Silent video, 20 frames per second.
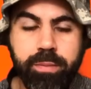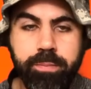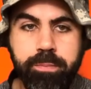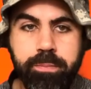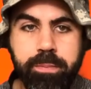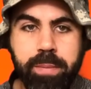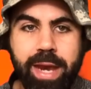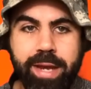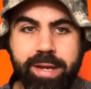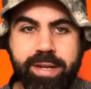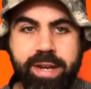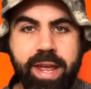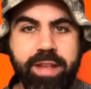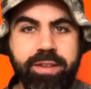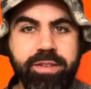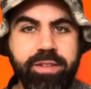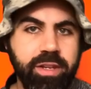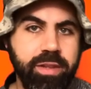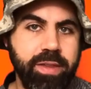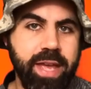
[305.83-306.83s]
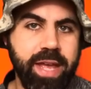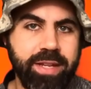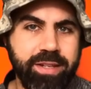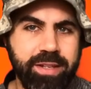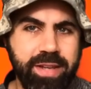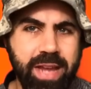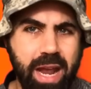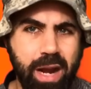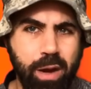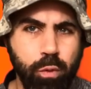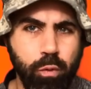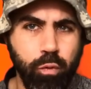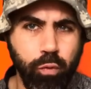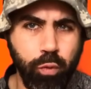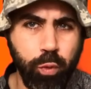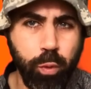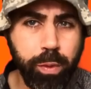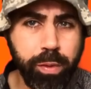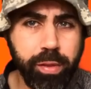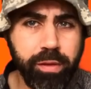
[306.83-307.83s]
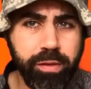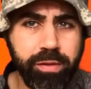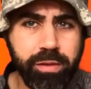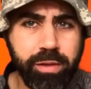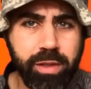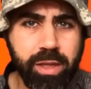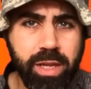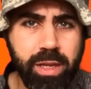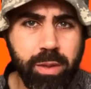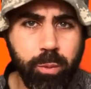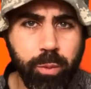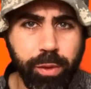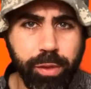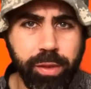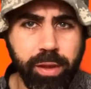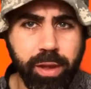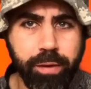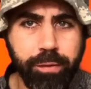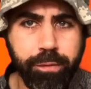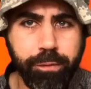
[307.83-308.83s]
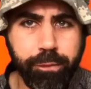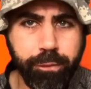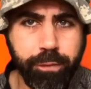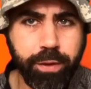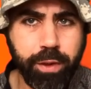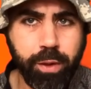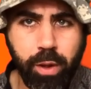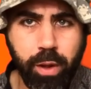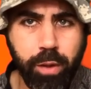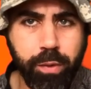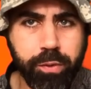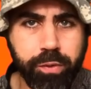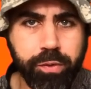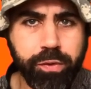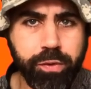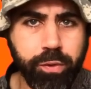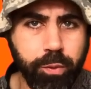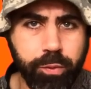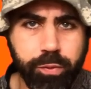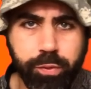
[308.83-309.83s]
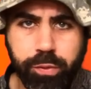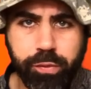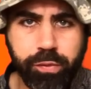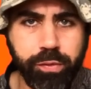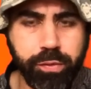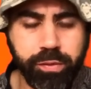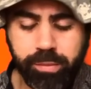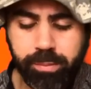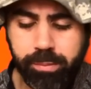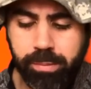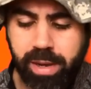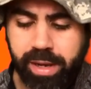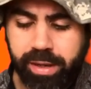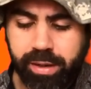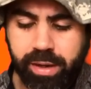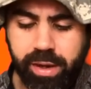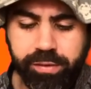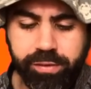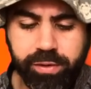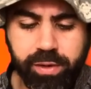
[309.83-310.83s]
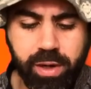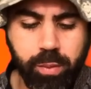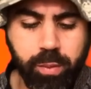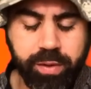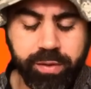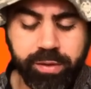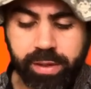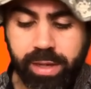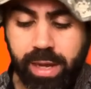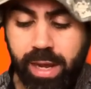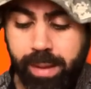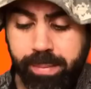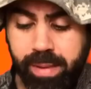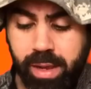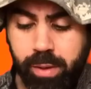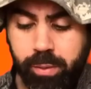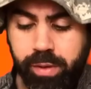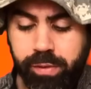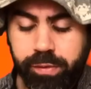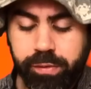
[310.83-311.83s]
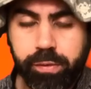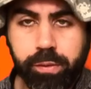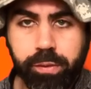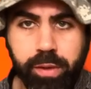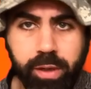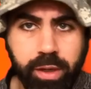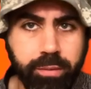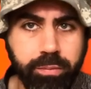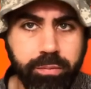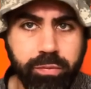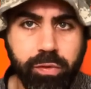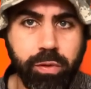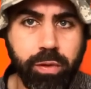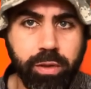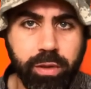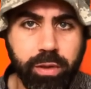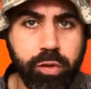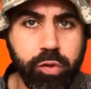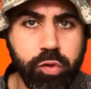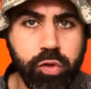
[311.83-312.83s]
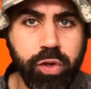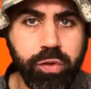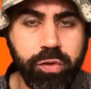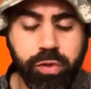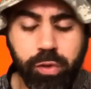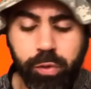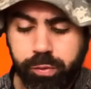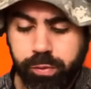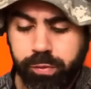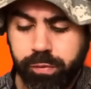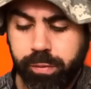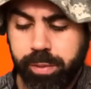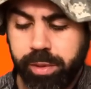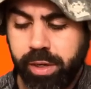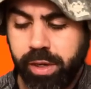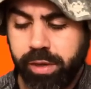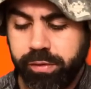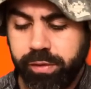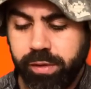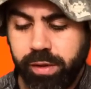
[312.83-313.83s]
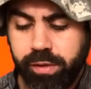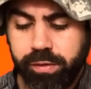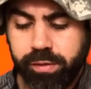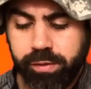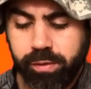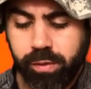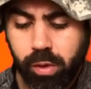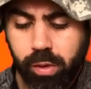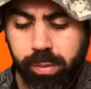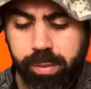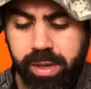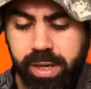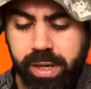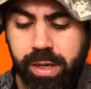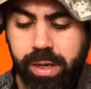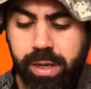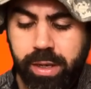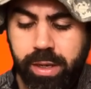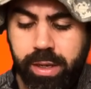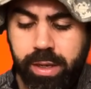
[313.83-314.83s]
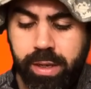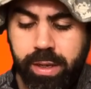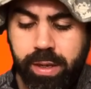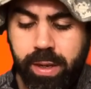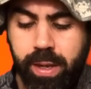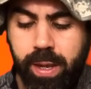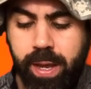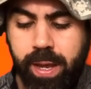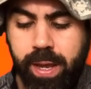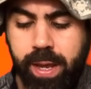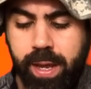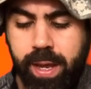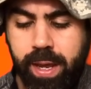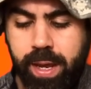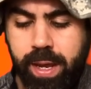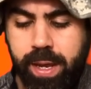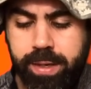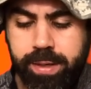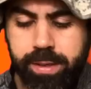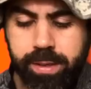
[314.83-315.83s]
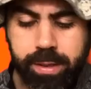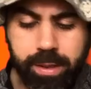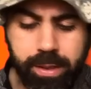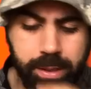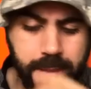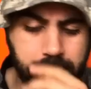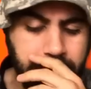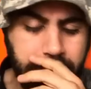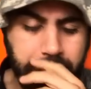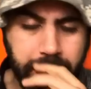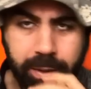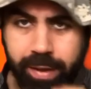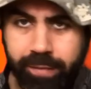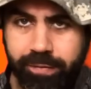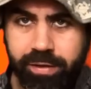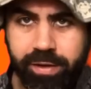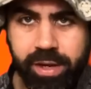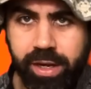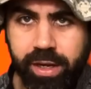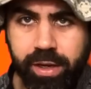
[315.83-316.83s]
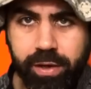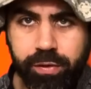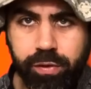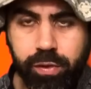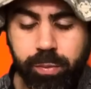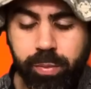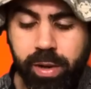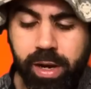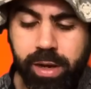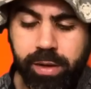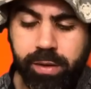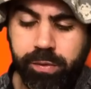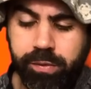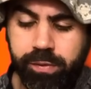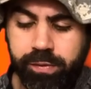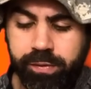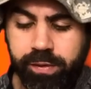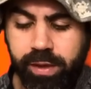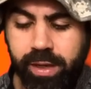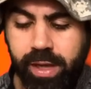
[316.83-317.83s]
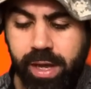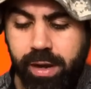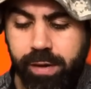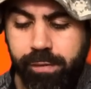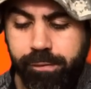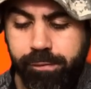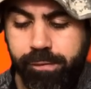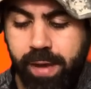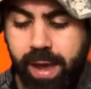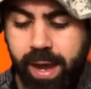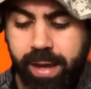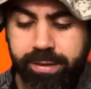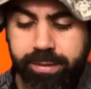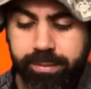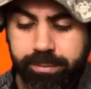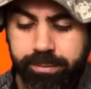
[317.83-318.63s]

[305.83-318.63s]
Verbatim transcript: and tested that stack ruthlessly with like, you know, other soldiers, my guys that I went to combat with, so like legit soldiers from the United States Army, and you don't have to take it in super high doses to get an effect.